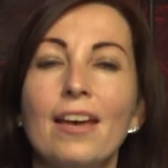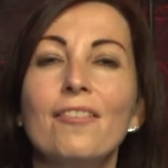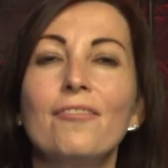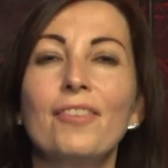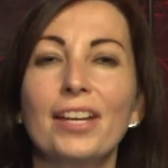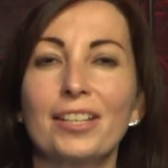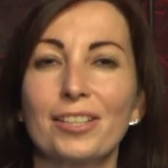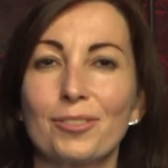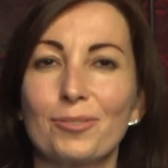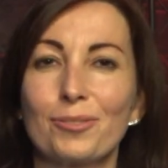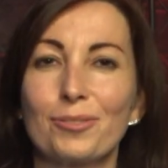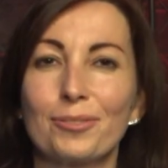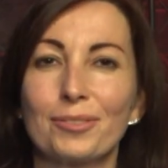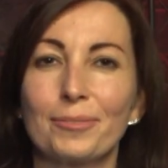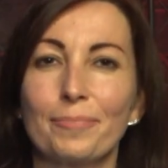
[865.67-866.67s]
Thank you,
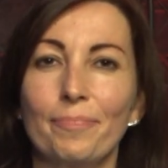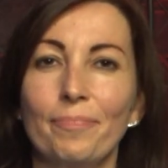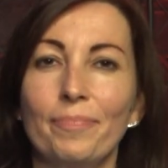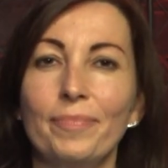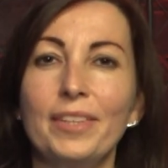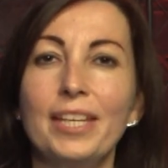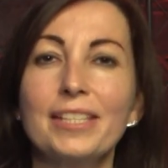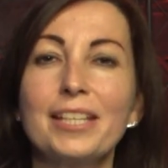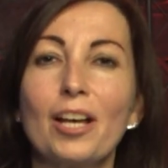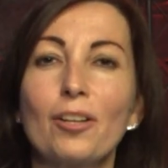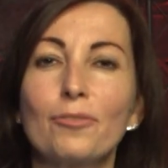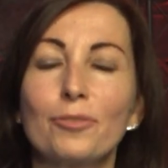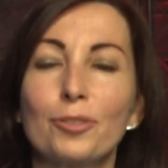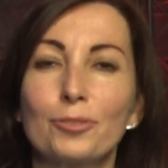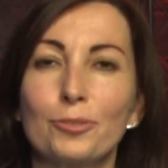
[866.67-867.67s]
Sud. That's
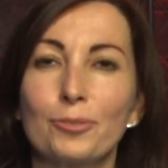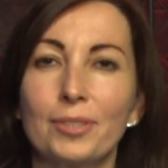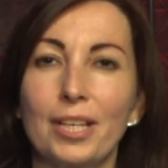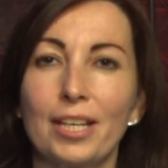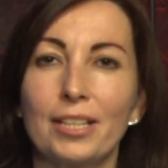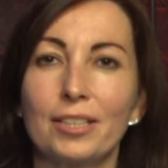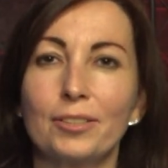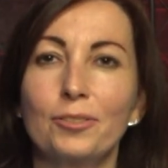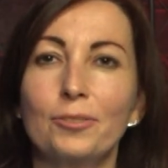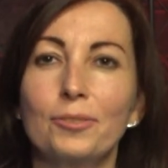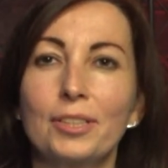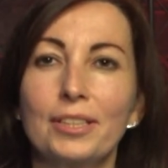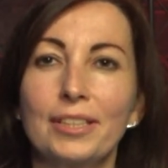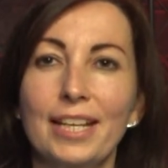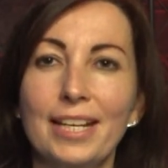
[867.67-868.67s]
all for today.
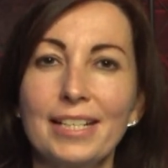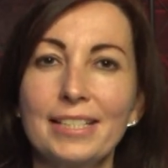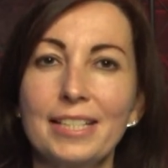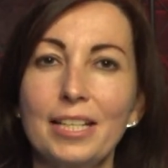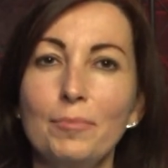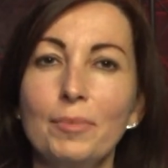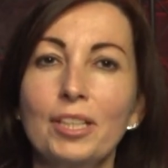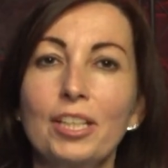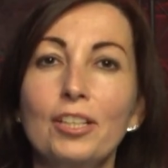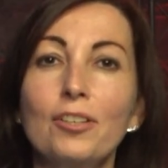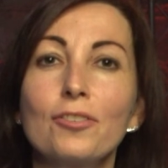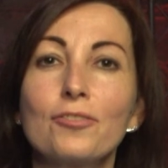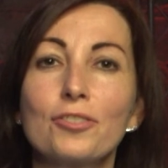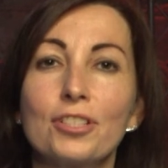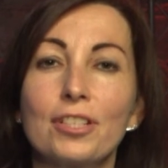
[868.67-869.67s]
Tune in next time here
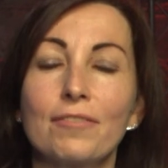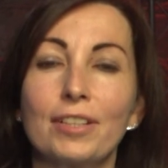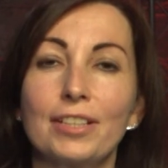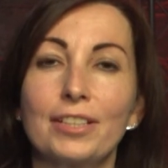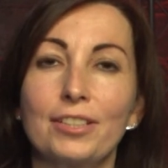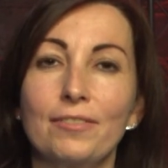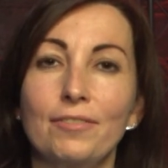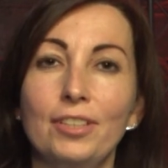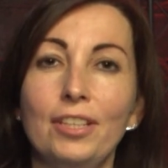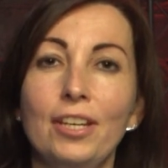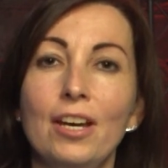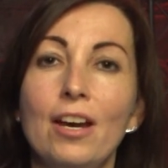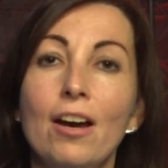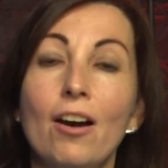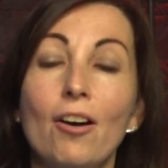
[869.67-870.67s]
on GFN TV
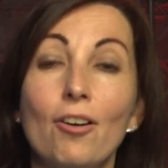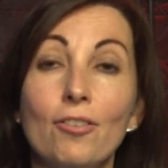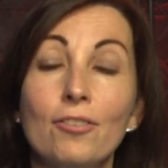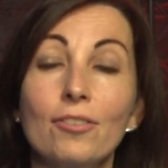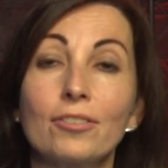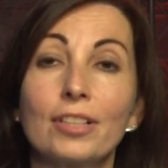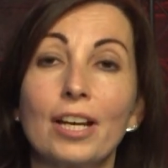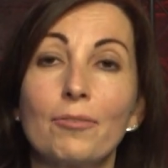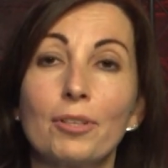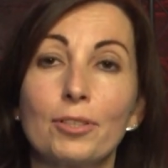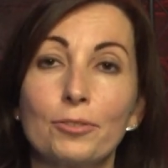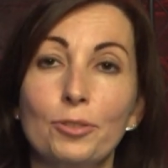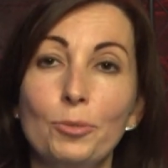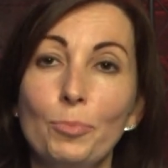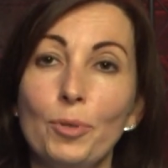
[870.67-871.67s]
or on our
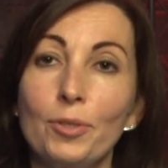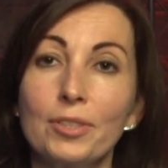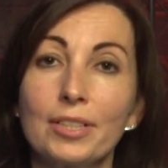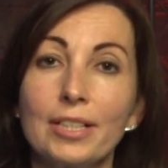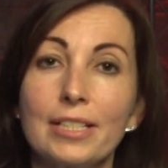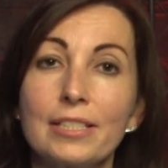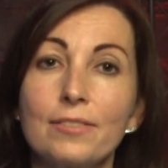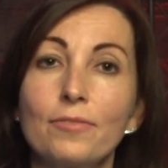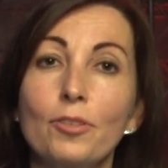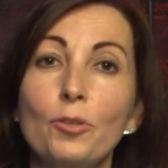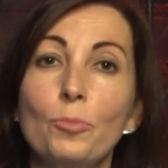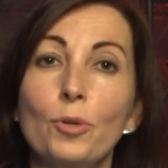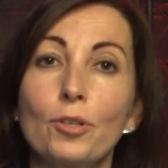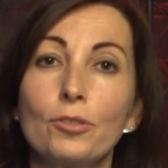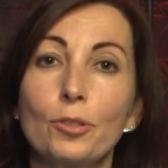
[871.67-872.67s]
new podcast for
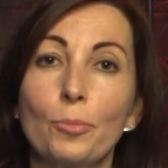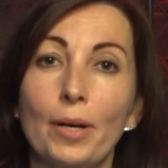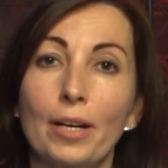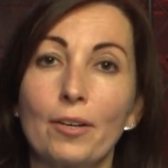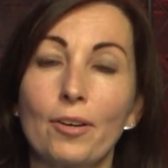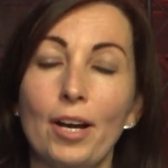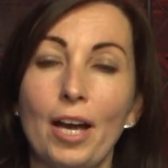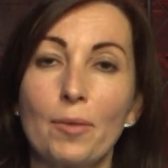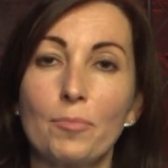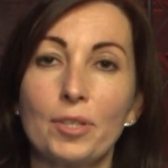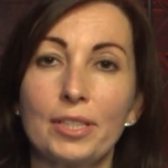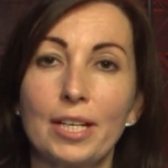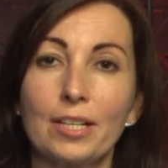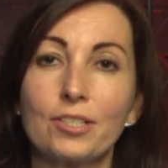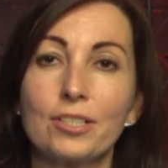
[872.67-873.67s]
more tobacco harm
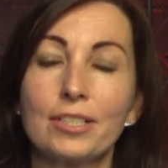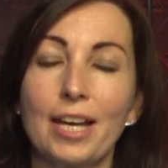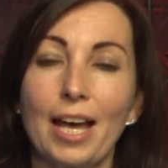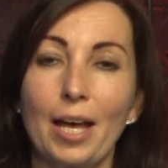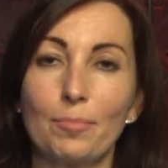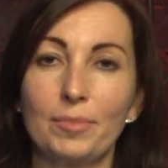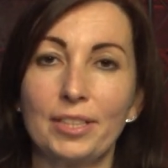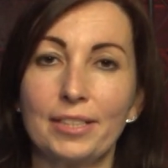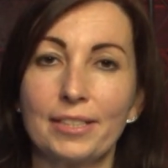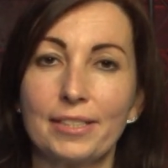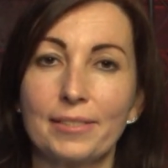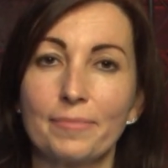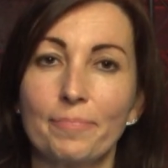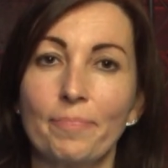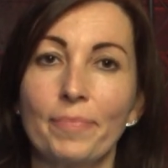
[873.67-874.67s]
reduction updates.